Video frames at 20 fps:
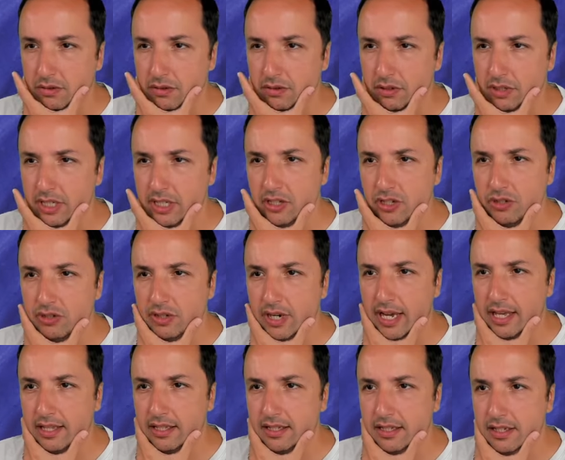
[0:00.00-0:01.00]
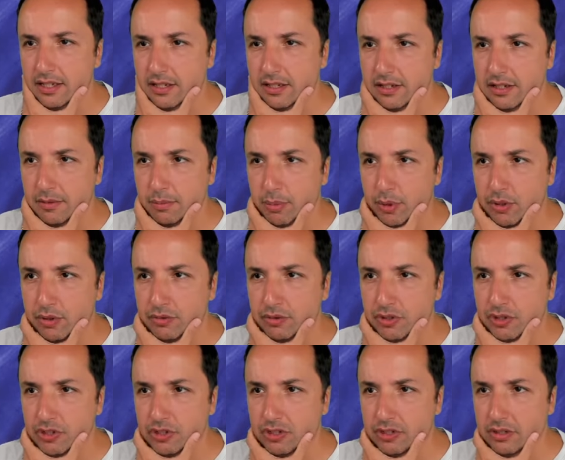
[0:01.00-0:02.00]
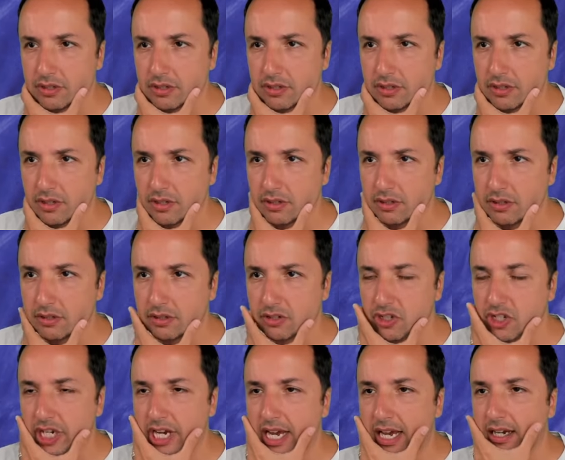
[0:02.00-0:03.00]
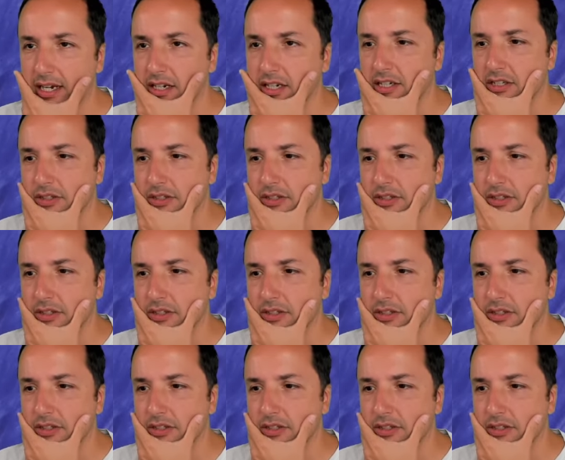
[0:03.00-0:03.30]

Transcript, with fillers: Let's try this approach. Check.